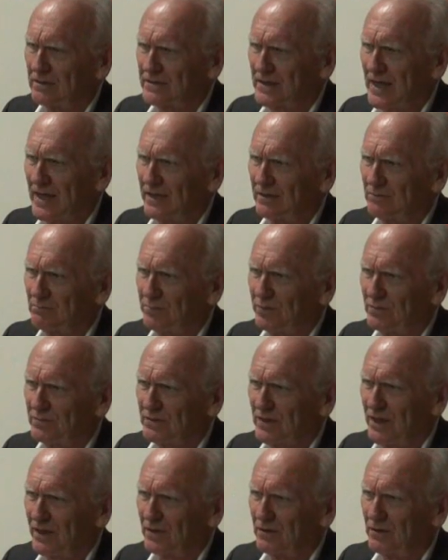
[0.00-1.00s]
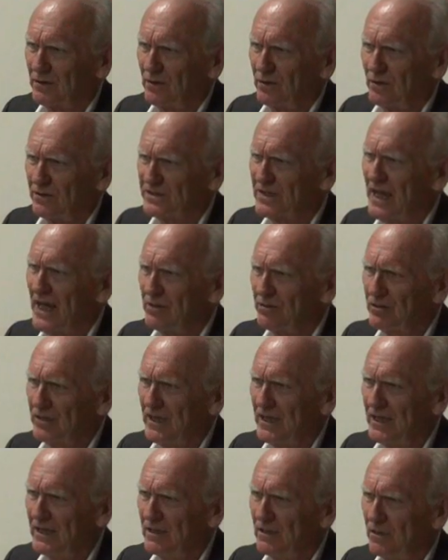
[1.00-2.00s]
Is that
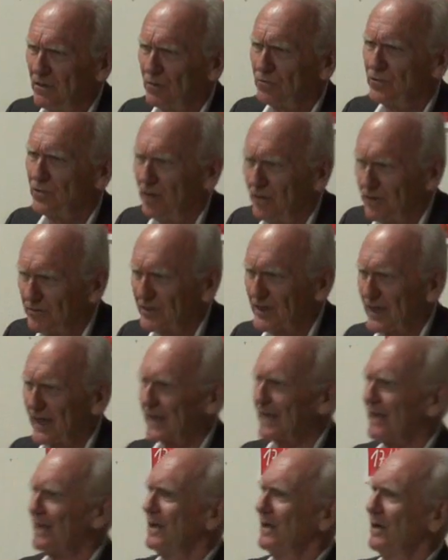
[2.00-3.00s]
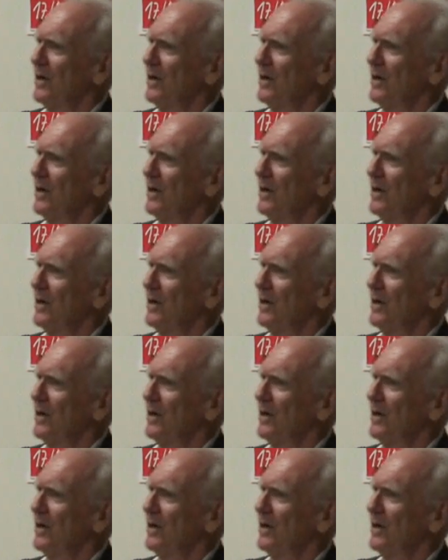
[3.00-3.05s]
okay or not okay?